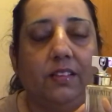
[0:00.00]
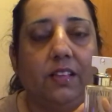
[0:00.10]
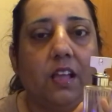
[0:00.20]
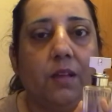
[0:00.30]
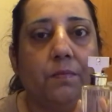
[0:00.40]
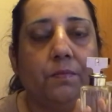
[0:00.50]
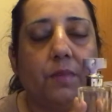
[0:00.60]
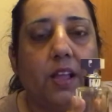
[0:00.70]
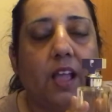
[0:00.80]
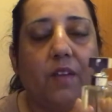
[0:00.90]

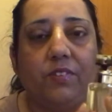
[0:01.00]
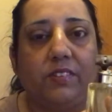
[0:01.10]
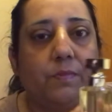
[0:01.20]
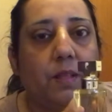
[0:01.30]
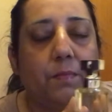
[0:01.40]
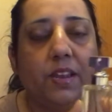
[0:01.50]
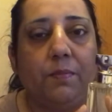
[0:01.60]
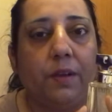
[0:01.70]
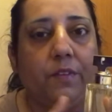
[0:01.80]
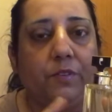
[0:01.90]
I haven't smelt many
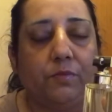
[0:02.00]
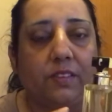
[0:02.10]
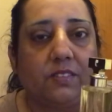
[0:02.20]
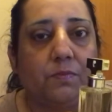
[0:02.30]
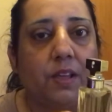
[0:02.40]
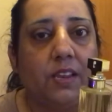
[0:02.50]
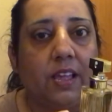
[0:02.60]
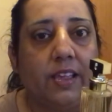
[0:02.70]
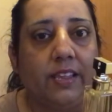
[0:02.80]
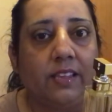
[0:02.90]
perfumes that smell
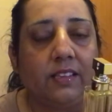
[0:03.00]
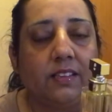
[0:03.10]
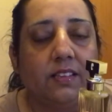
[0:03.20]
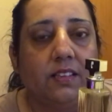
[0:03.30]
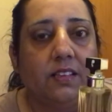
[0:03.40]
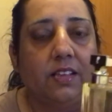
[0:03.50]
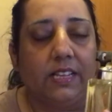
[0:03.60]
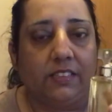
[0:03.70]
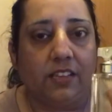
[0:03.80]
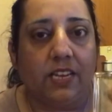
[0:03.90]
like
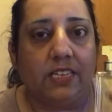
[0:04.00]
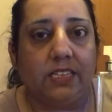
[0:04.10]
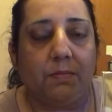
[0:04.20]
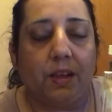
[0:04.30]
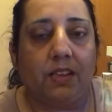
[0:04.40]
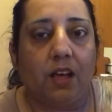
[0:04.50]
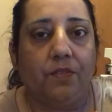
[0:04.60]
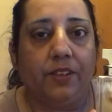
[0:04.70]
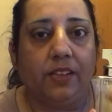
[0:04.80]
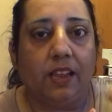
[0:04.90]
Eternity by
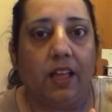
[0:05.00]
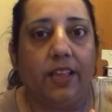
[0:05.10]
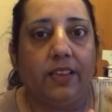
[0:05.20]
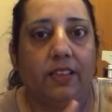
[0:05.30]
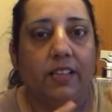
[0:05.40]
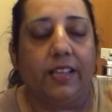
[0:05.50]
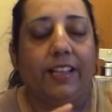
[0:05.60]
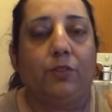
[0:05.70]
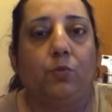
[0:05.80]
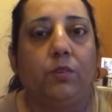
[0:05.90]
Calvin Klein.
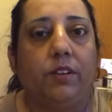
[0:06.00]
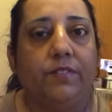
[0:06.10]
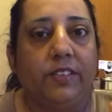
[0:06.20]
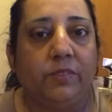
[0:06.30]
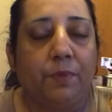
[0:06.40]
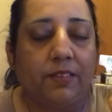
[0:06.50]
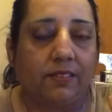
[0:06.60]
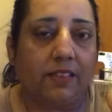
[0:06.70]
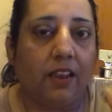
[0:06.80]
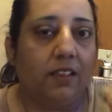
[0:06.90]
It's one of his best
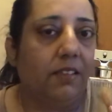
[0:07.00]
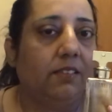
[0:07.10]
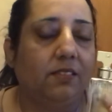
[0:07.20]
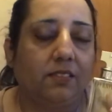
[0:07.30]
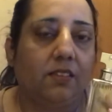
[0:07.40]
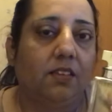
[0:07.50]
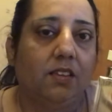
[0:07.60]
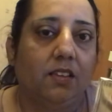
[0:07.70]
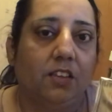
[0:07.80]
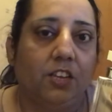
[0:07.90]
sellers.
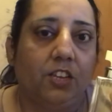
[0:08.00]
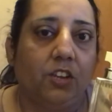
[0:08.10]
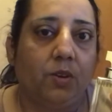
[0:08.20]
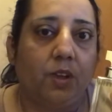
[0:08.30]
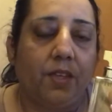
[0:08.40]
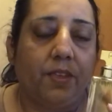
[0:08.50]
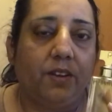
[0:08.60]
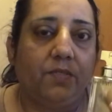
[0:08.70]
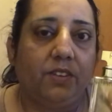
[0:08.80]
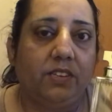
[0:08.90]
You know, at the
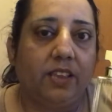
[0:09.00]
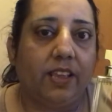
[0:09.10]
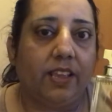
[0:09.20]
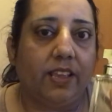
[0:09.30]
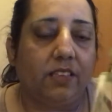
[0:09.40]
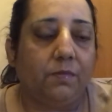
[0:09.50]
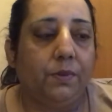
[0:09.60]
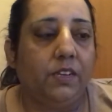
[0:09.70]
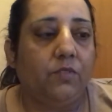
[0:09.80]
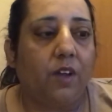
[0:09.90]
end of the day, it's
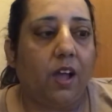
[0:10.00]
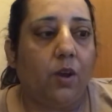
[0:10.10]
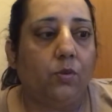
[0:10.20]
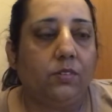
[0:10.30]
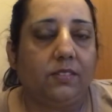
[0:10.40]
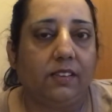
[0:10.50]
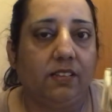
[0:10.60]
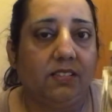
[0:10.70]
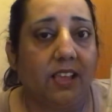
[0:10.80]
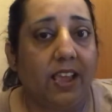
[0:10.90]
been around
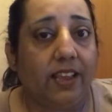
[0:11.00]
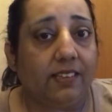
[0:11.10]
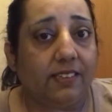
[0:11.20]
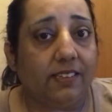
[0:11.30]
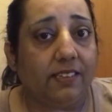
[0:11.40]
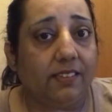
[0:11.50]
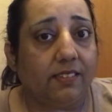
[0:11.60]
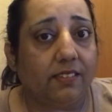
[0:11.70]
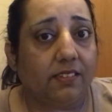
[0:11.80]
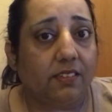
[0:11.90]
since the
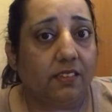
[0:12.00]
80s.